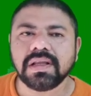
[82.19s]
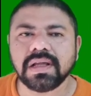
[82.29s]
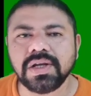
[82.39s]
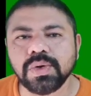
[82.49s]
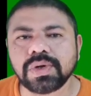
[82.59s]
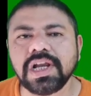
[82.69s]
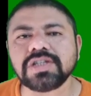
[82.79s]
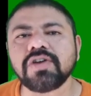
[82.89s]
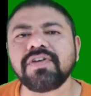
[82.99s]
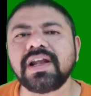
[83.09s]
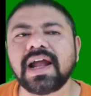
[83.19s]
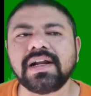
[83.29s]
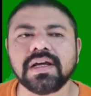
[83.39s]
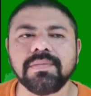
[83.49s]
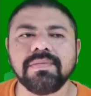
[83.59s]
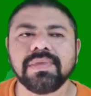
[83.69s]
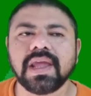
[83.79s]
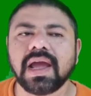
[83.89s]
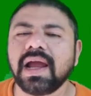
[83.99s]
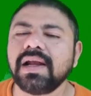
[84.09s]
the nucleus of an atom
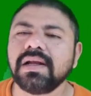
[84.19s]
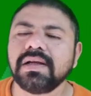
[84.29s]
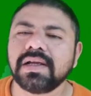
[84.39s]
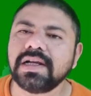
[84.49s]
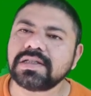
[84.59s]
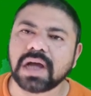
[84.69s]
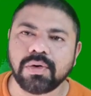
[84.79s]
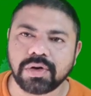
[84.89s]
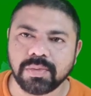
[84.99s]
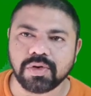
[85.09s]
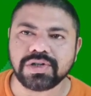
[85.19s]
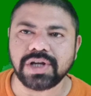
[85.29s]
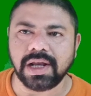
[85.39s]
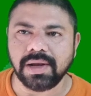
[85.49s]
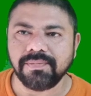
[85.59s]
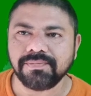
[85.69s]
and its outermost shell.